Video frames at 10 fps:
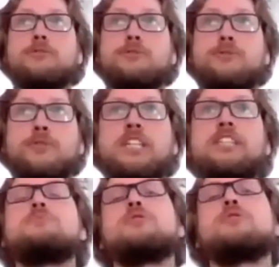for
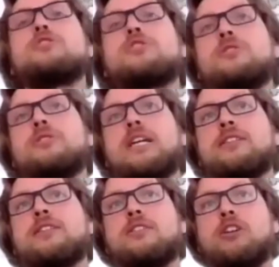each person that
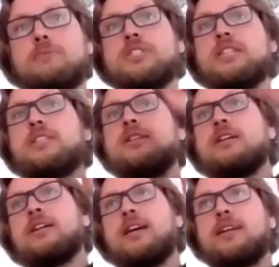comes in
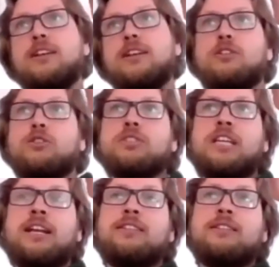and looks at
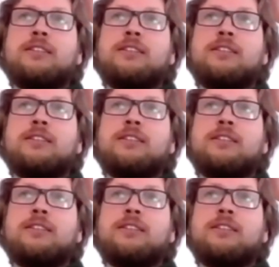it.